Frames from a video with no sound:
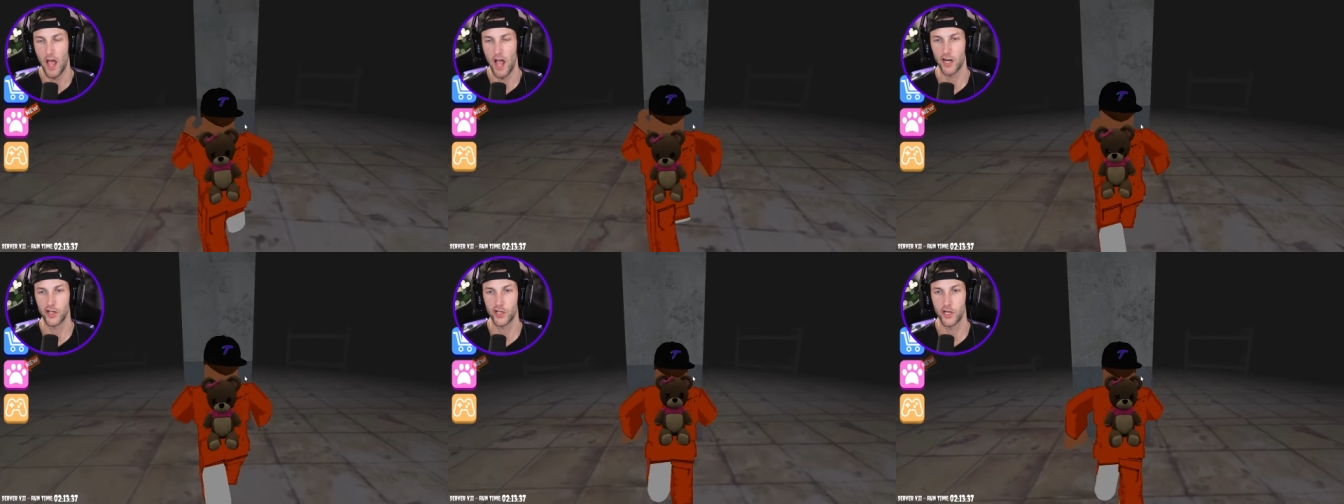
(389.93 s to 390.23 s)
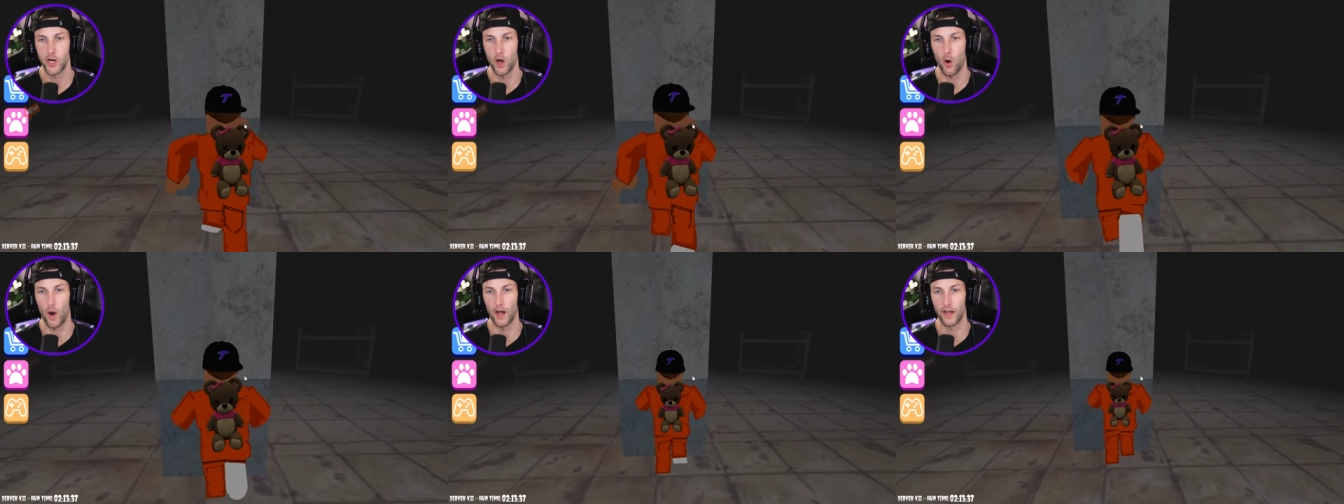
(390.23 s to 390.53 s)

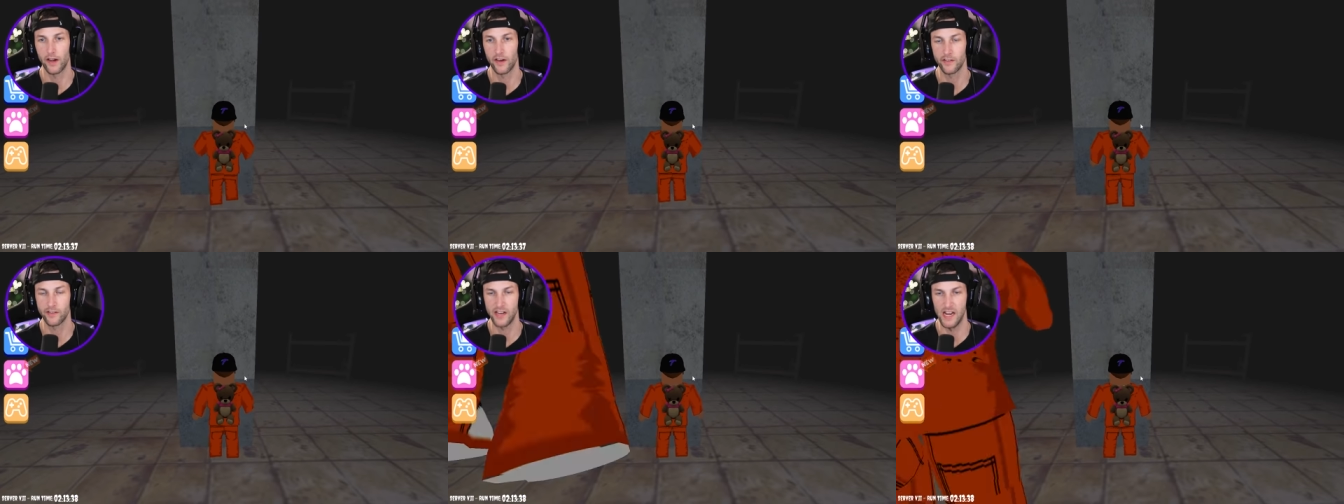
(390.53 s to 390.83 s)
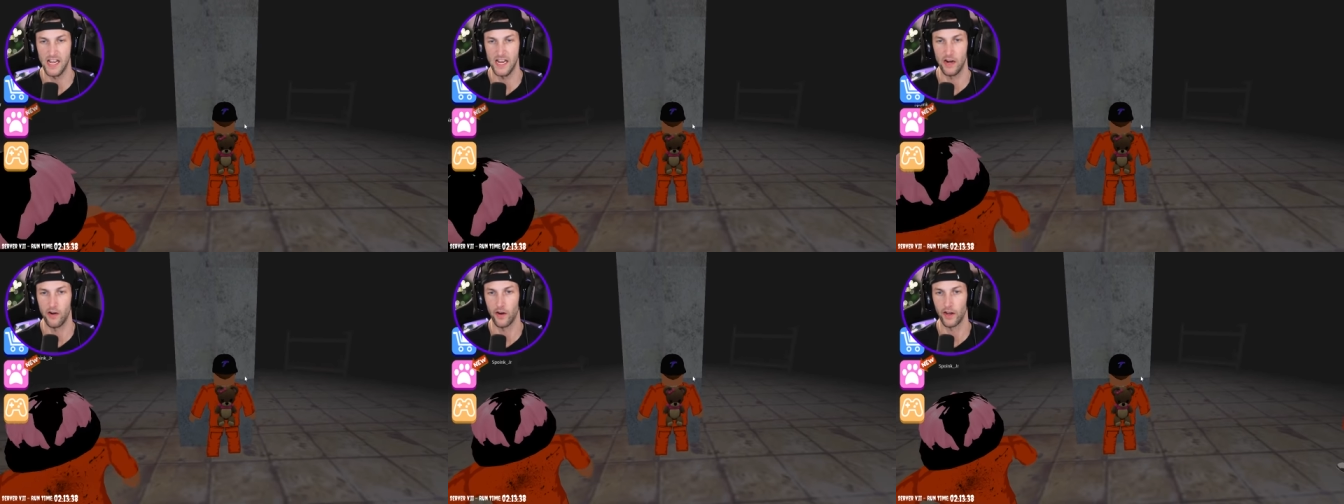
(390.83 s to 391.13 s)
Actually, no, I'm gonna
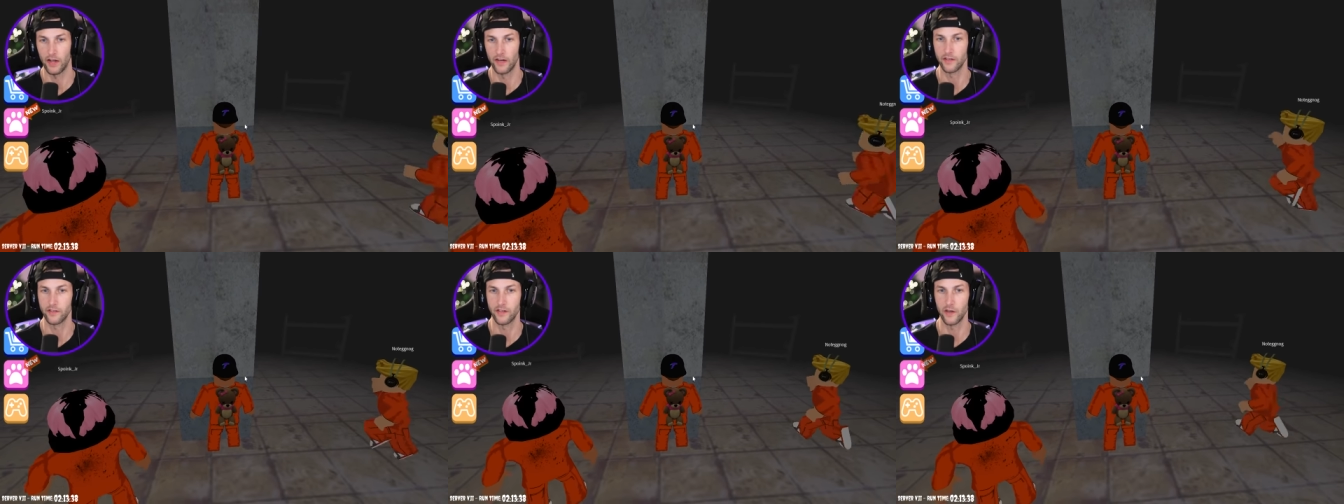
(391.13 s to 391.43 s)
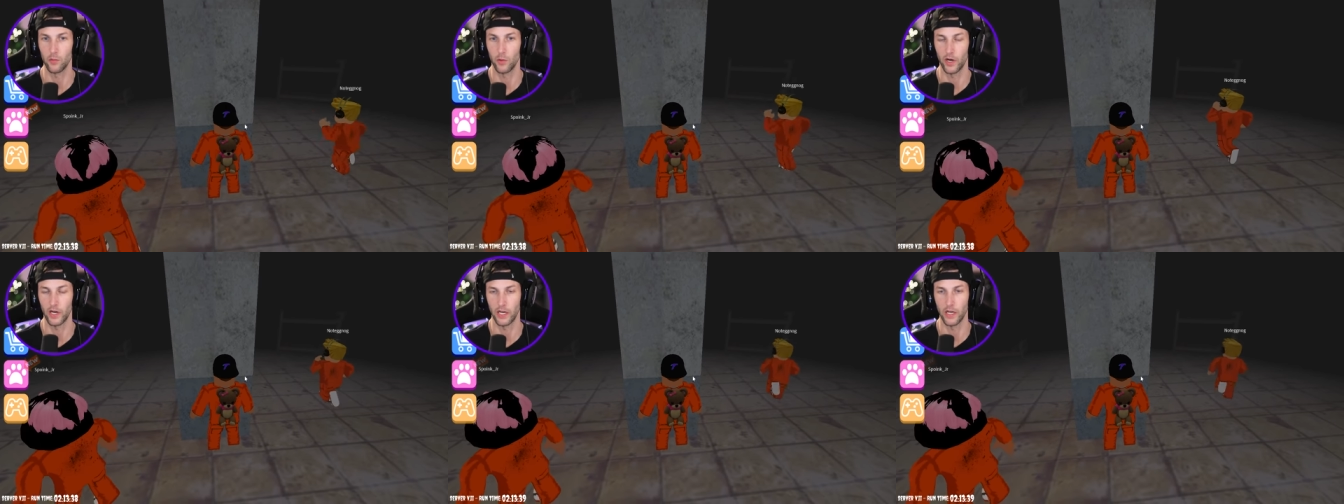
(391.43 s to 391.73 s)
stay here. I'm gonna
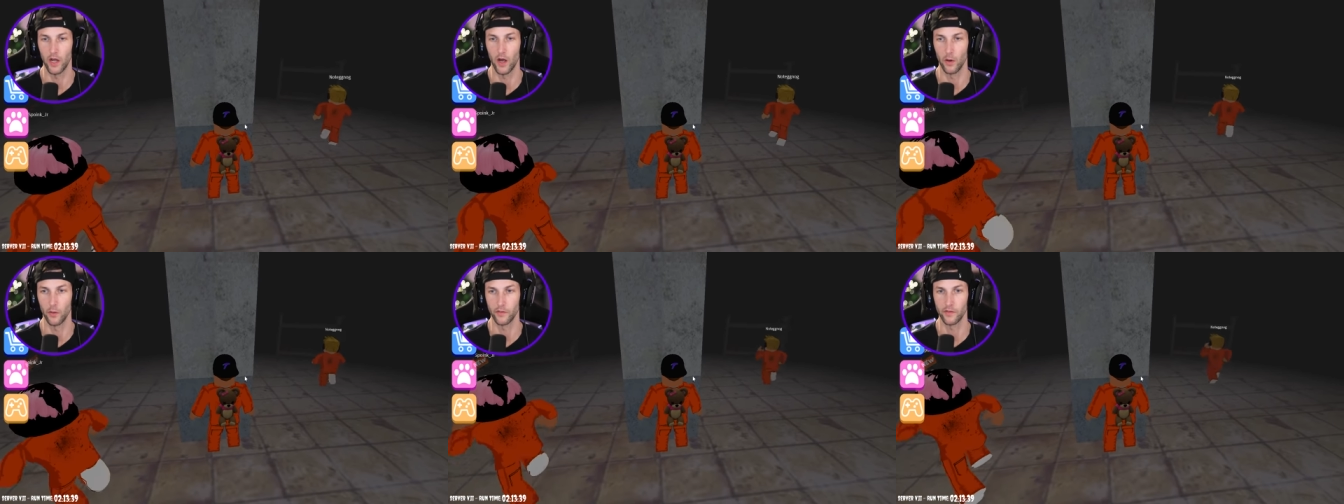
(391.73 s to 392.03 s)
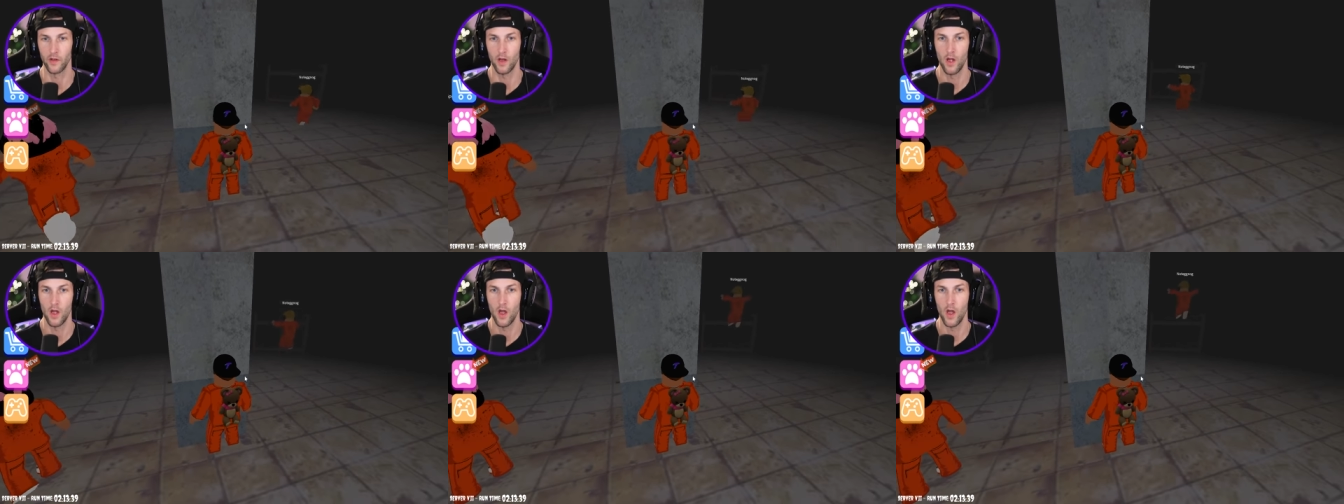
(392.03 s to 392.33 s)
see where he
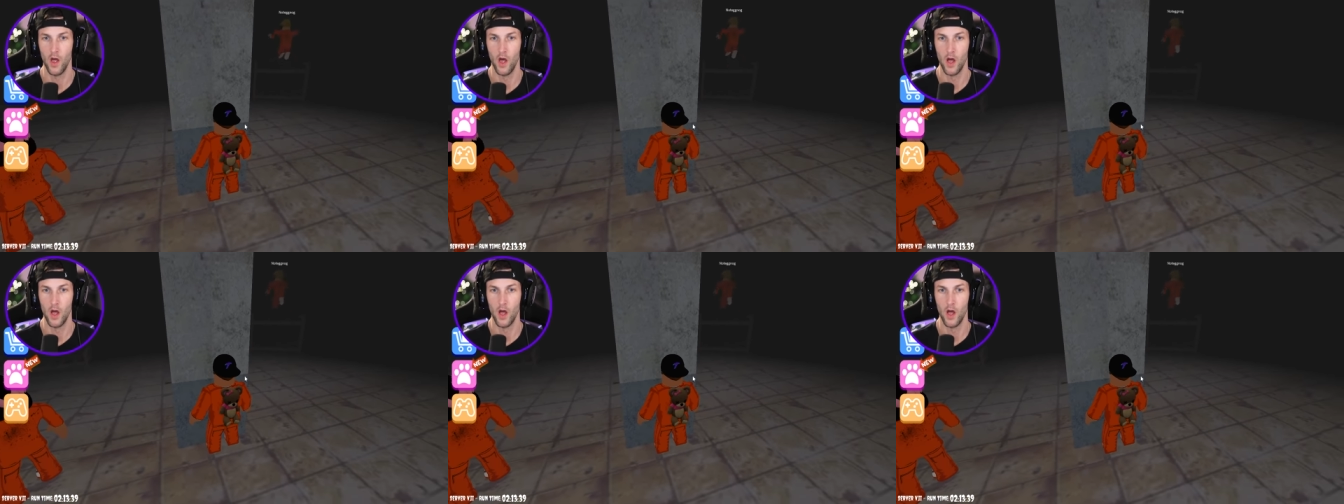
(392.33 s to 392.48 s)
goes.